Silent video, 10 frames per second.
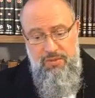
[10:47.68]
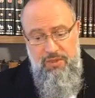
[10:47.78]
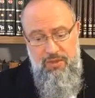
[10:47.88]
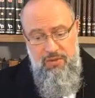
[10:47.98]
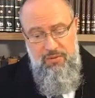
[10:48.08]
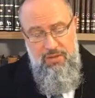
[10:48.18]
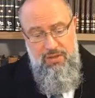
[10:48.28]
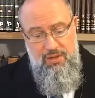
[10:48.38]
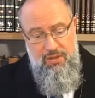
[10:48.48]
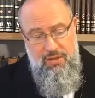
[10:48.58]
ago,
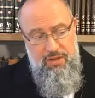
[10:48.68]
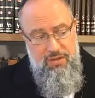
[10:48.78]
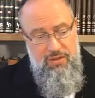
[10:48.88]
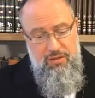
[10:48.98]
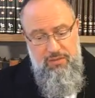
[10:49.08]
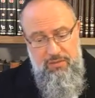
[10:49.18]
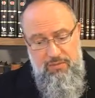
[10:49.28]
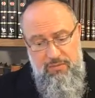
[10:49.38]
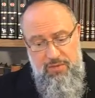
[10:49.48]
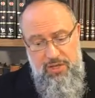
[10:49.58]
here
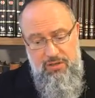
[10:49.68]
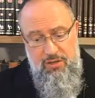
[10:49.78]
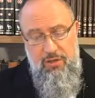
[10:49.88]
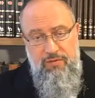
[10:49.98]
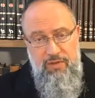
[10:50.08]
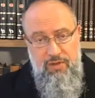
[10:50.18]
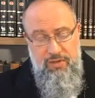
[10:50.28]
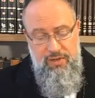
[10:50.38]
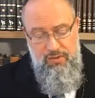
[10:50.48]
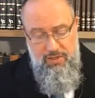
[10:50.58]
on page Kof
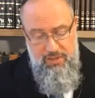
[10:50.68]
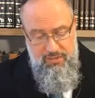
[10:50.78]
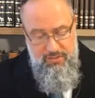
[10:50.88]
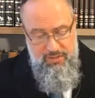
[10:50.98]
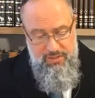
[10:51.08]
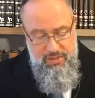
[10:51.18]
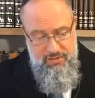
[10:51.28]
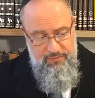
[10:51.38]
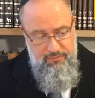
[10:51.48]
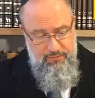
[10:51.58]
Yod, that is
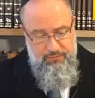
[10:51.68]
110,